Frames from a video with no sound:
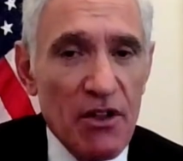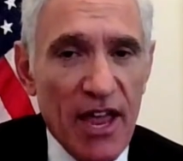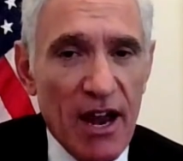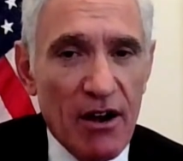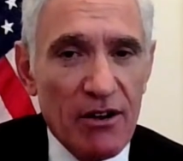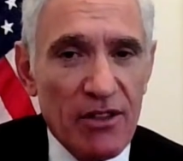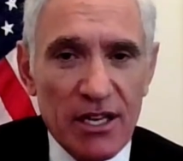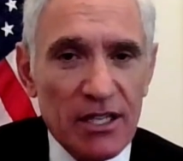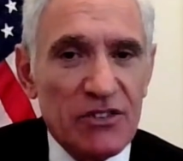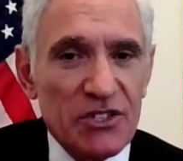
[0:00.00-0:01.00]
are there.
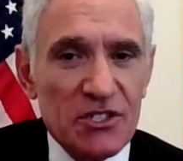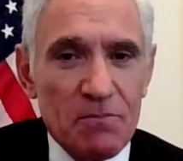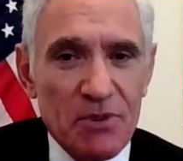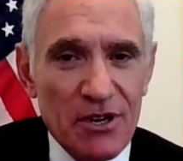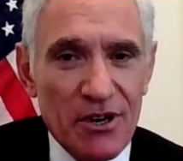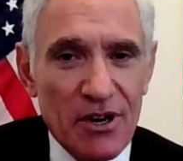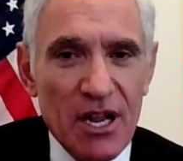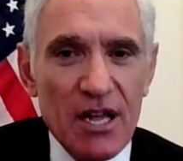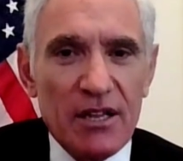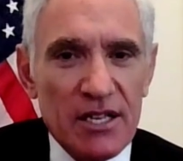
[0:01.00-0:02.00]
They didn't
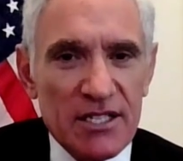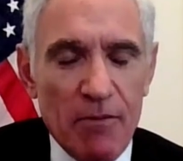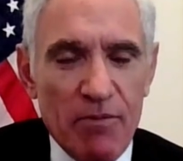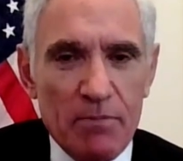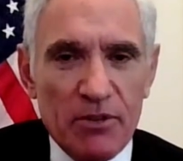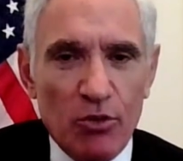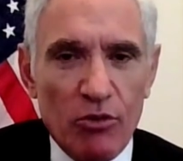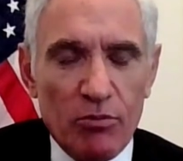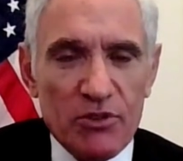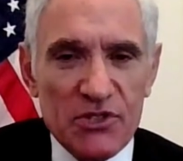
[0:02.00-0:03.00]
disappear. These are people that
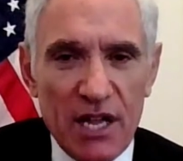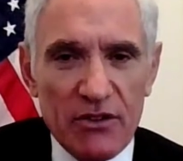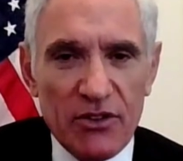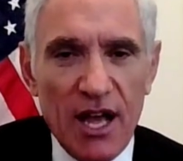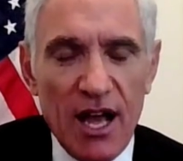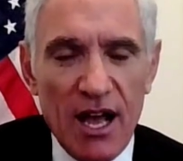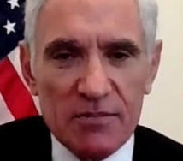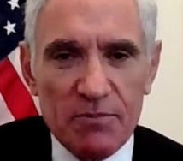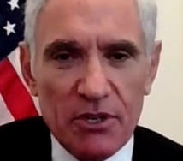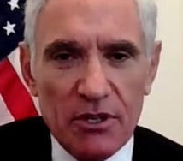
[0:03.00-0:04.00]
will present to the
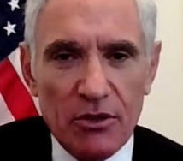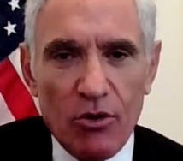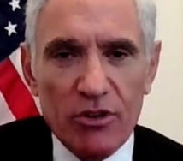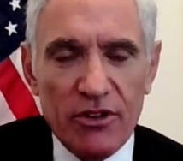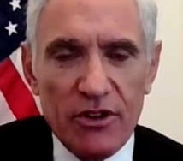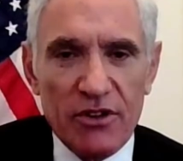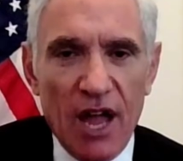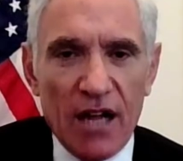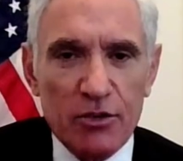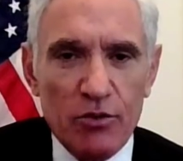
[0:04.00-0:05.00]
hospital or to their
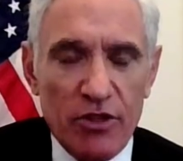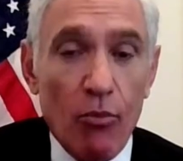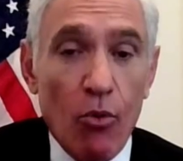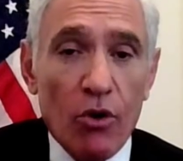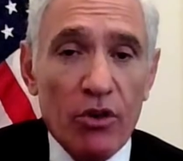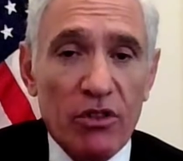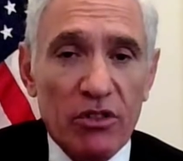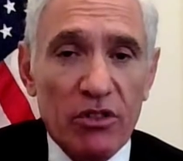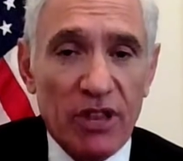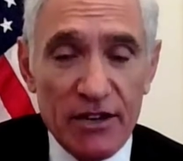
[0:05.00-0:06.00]
doctor with
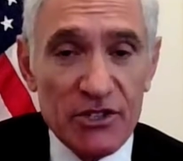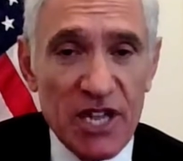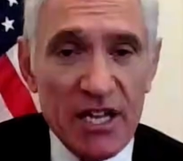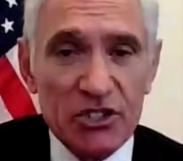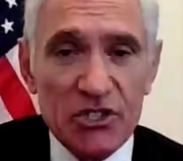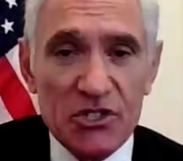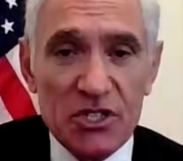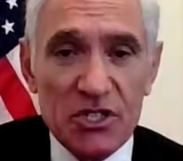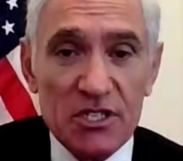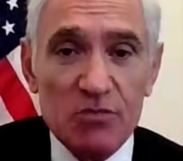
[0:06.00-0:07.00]
more later stage
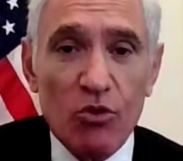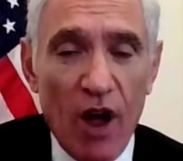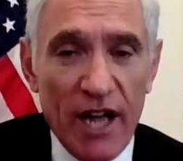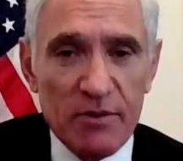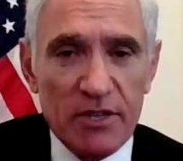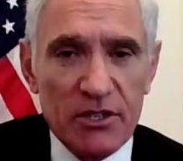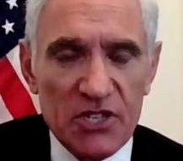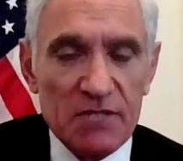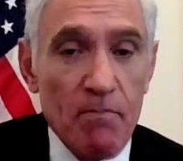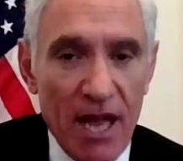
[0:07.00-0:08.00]
disease, more widespread
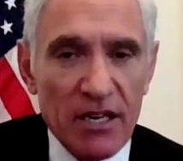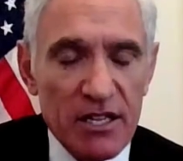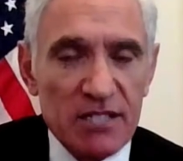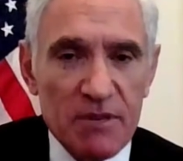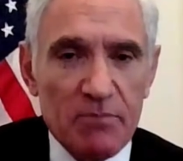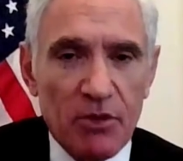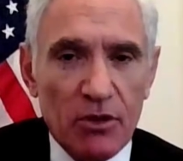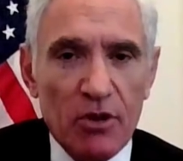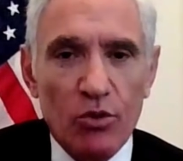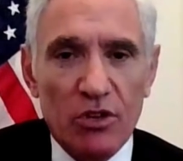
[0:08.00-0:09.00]
disease. Many of these
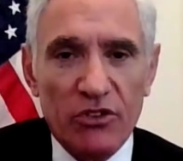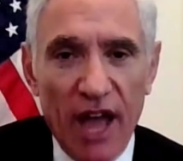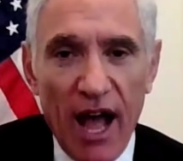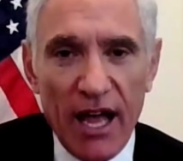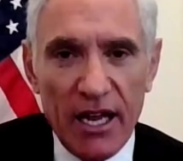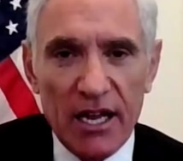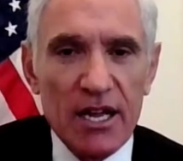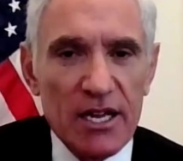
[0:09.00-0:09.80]
people will die.